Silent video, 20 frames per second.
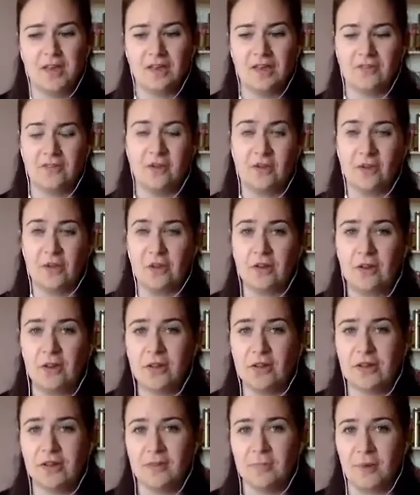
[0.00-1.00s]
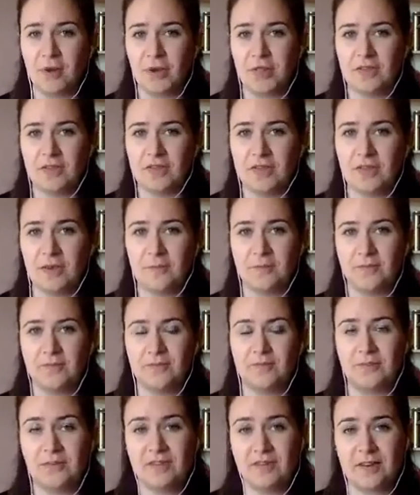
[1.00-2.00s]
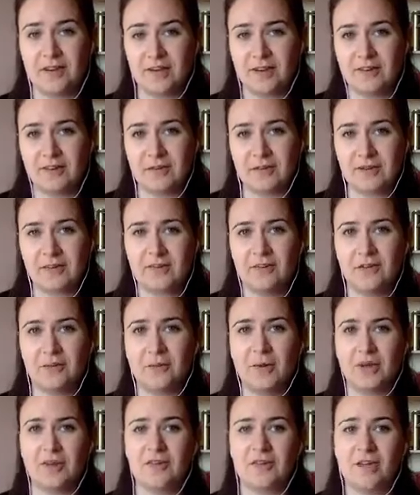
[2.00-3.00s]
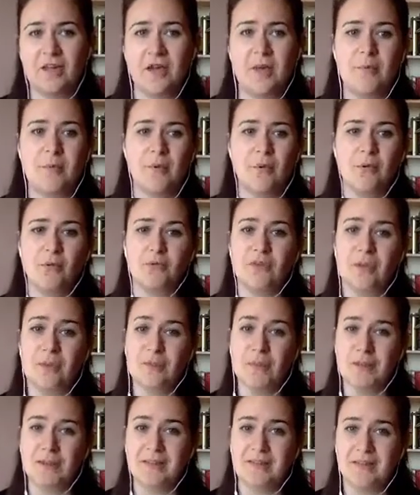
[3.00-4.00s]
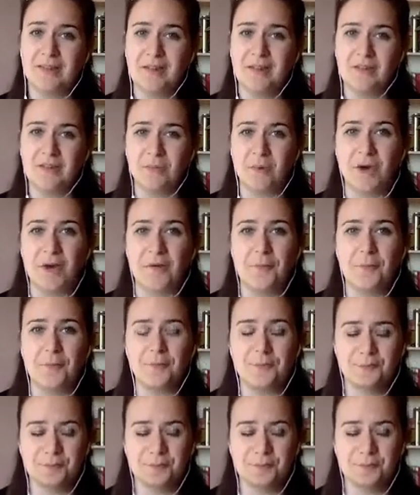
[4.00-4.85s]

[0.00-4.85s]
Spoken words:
So you can look at this both in terms of physically doing too much, but also mentally as well.